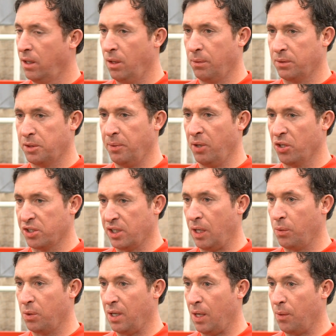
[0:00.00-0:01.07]
To be honest, I
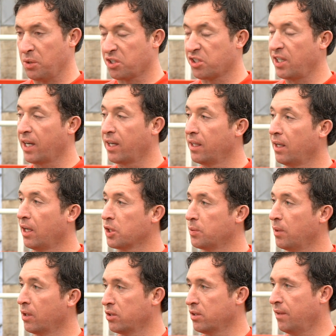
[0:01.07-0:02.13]
will second that as
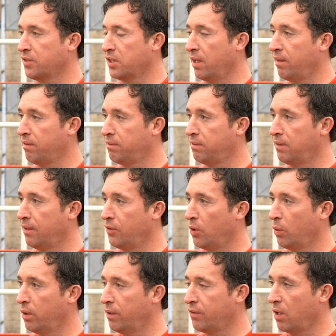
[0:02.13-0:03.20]
well, because obviously I've
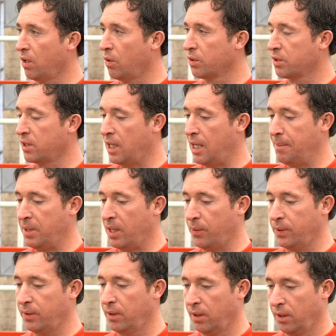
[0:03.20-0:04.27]
known you for a long time now,
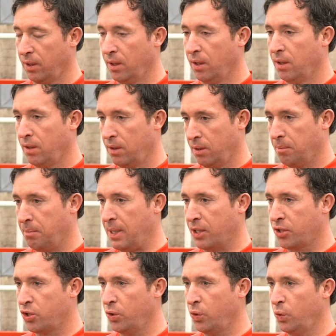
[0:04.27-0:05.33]
and
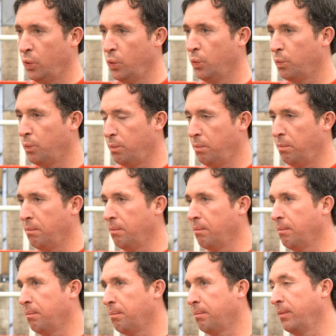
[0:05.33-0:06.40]
back to.
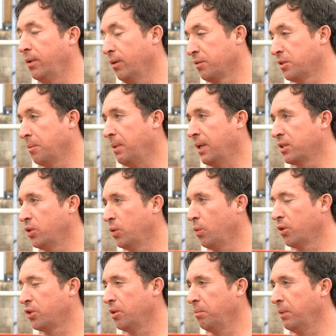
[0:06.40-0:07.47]
Obviously back to
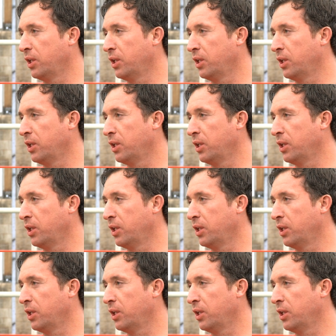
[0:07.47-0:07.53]
watching me